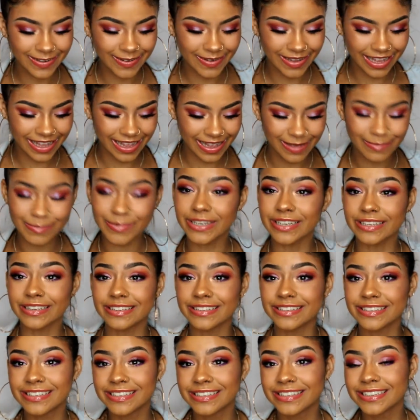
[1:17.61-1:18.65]
Okay, I'm gonna
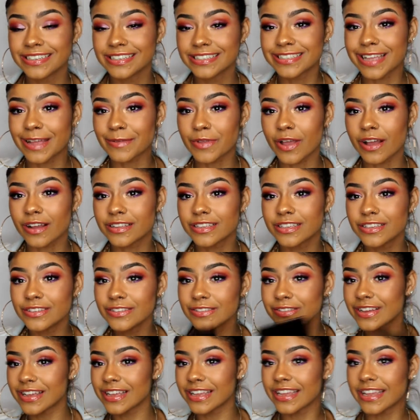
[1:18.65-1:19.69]
stop talking to
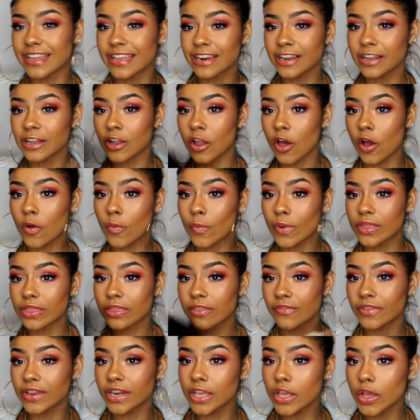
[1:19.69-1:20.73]
you and get along with
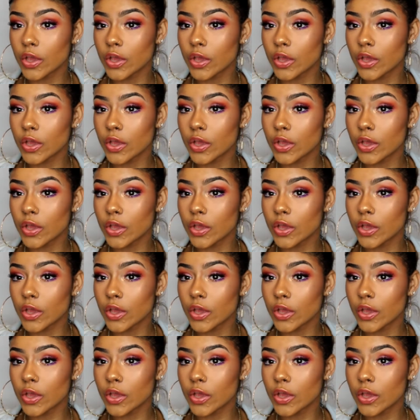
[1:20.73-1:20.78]
the